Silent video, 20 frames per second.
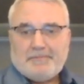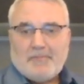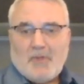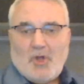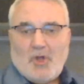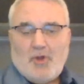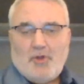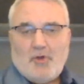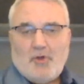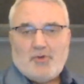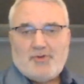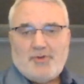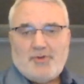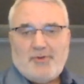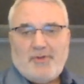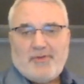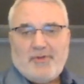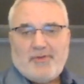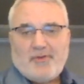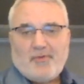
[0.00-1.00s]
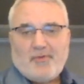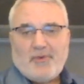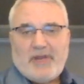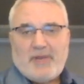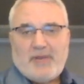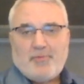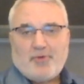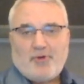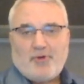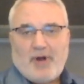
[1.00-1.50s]
And those are the three
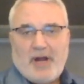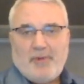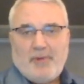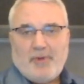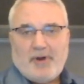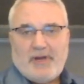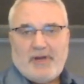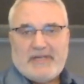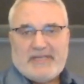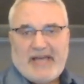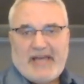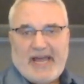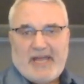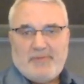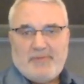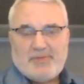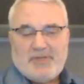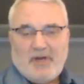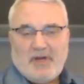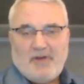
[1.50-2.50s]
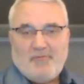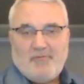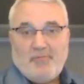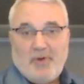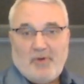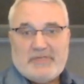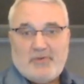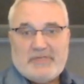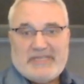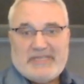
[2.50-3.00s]
primary types of
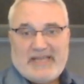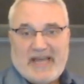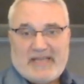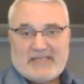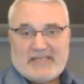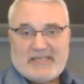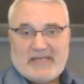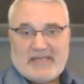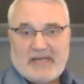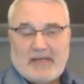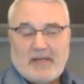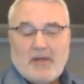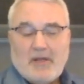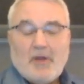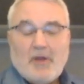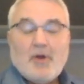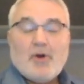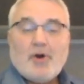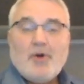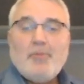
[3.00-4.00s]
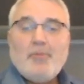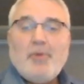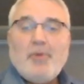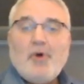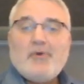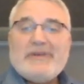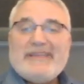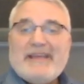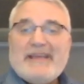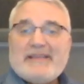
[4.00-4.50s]
bone testing or
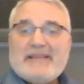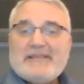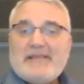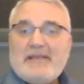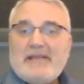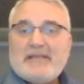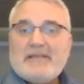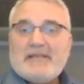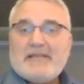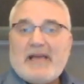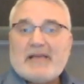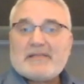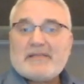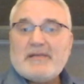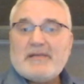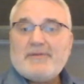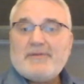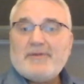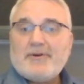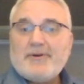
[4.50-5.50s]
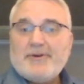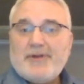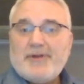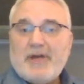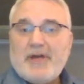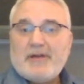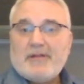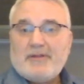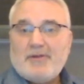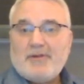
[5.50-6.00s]
bone density testing that are
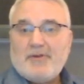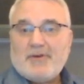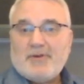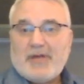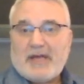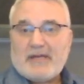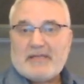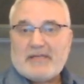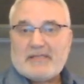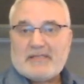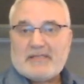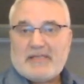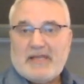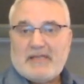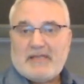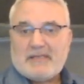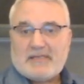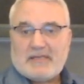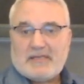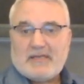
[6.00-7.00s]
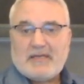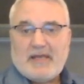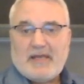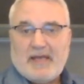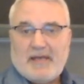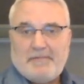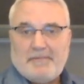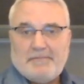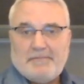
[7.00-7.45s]
done in the United States today.